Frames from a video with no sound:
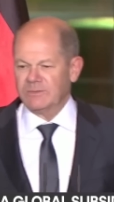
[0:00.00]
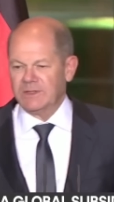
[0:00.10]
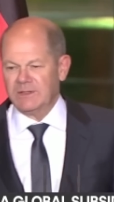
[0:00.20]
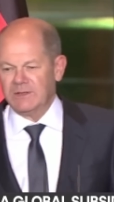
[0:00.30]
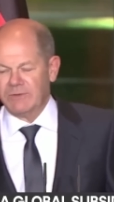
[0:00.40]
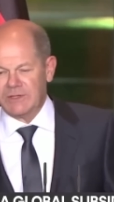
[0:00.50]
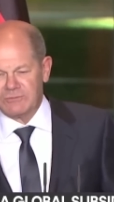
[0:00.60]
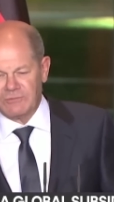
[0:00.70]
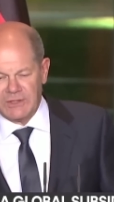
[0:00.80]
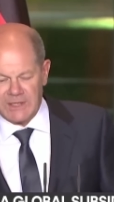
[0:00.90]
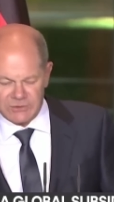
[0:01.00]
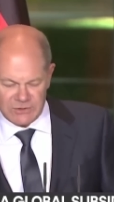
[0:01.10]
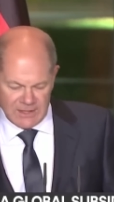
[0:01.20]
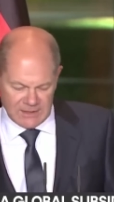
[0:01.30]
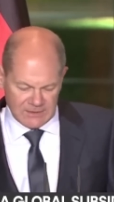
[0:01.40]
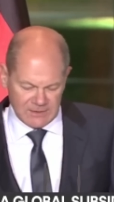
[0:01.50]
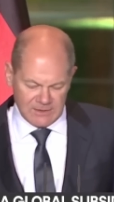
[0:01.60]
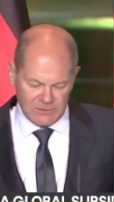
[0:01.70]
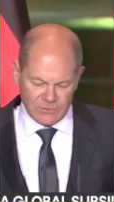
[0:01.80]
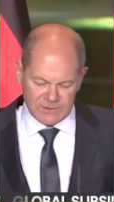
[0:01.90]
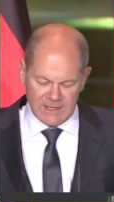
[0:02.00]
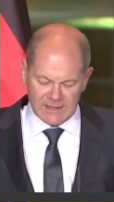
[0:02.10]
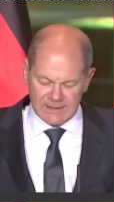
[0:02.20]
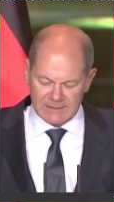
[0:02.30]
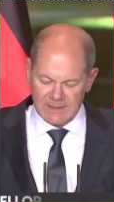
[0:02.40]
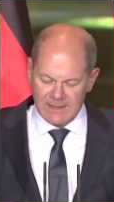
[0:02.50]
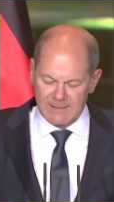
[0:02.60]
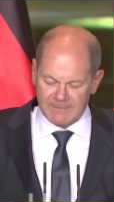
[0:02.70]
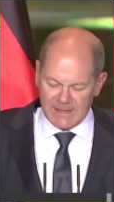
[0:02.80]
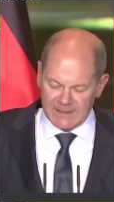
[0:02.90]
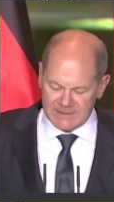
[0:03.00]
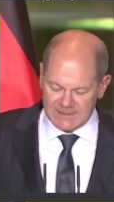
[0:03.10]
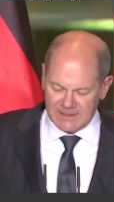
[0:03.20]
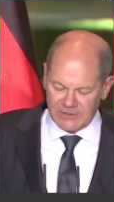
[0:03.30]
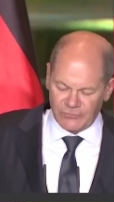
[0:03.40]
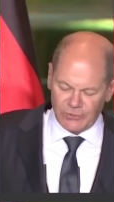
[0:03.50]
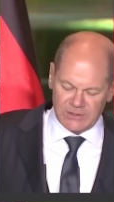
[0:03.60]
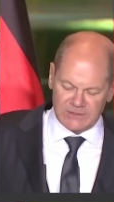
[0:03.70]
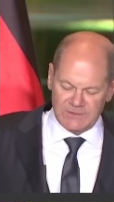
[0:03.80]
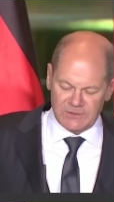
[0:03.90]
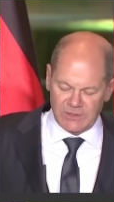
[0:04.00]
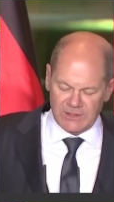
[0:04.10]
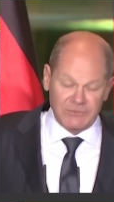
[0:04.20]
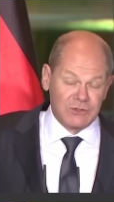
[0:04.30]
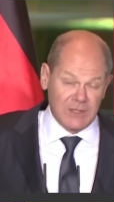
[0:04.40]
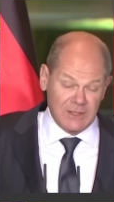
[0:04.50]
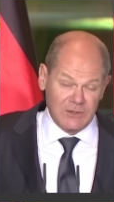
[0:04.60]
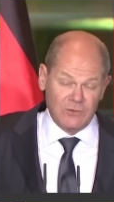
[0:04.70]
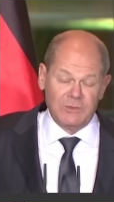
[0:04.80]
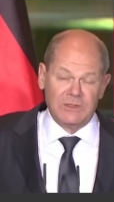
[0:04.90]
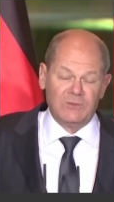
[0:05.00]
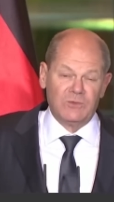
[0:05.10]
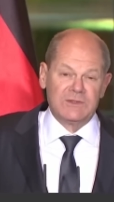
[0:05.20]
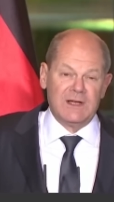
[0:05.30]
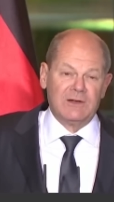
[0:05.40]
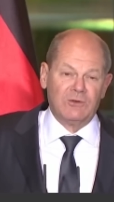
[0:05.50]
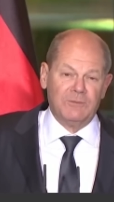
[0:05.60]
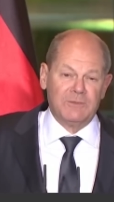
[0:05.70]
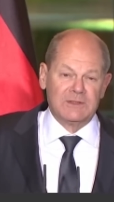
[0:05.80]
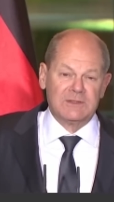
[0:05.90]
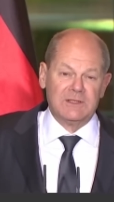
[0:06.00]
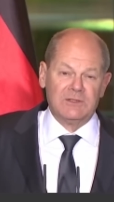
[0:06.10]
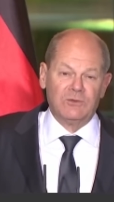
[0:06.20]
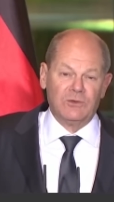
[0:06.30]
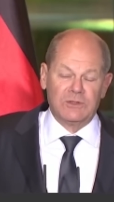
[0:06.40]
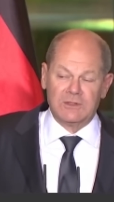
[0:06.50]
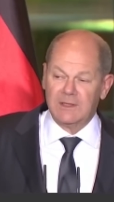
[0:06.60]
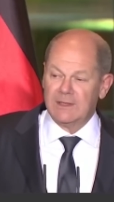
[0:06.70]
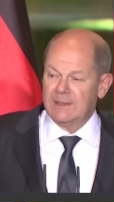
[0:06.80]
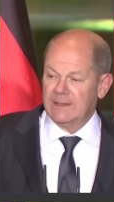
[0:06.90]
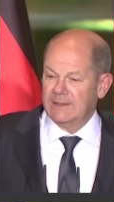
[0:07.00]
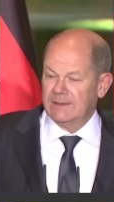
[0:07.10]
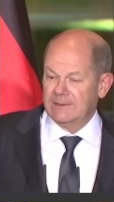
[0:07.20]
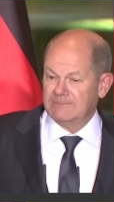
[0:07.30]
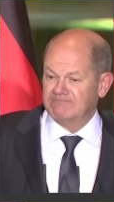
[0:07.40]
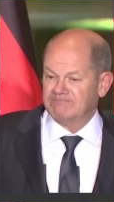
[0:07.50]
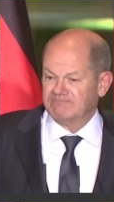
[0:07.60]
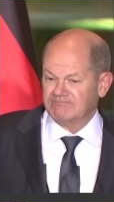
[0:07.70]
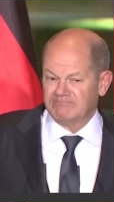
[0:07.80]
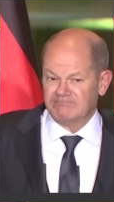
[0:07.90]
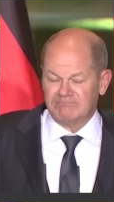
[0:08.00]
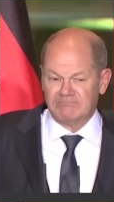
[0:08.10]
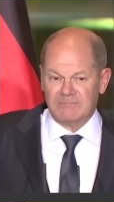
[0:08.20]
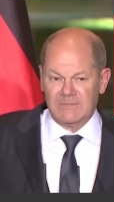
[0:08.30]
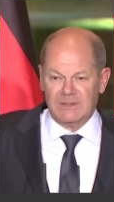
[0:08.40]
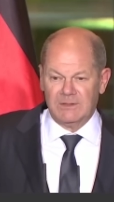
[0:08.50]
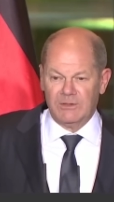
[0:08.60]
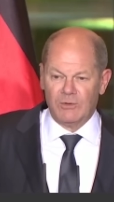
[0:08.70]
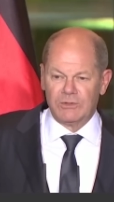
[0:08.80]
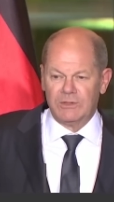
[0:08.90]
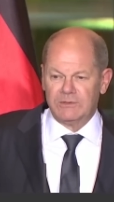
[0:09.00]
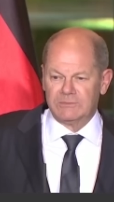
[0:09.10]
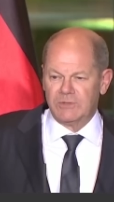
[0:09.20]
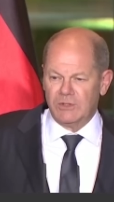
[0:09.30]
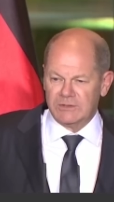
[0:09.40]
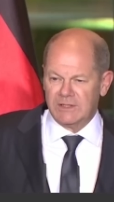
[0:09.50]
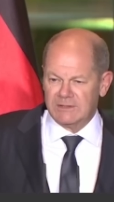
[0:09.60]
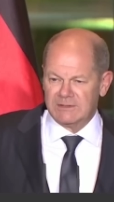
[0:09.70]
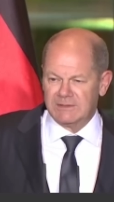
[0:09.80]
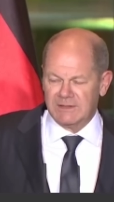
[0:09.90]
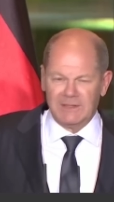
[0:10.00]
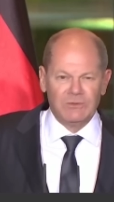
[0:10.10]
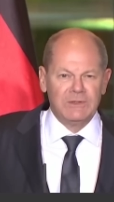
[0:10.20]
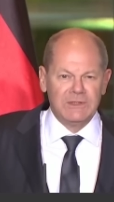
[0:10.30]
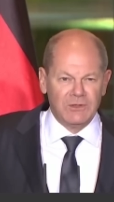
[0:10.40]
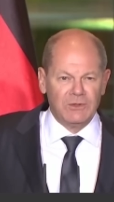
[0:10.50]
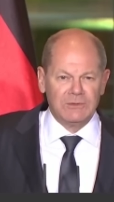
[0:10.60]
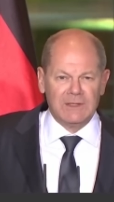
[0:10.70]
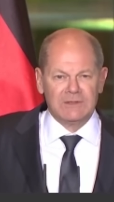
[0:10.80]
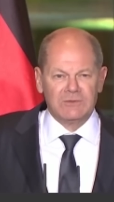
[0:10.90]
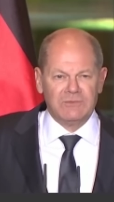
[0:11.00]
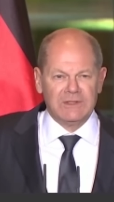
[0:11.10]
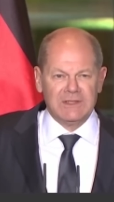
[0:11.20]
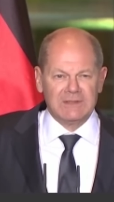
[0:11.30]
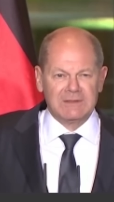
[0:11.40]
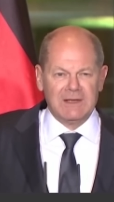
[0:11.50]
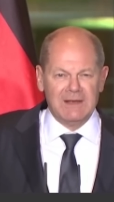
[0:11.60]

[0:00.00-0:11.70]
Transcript: I think we all agree that we don't want to get into a global subsidy race. That would be terrible. Not that many could keep up there, some countries might, but that would not be the goal of things.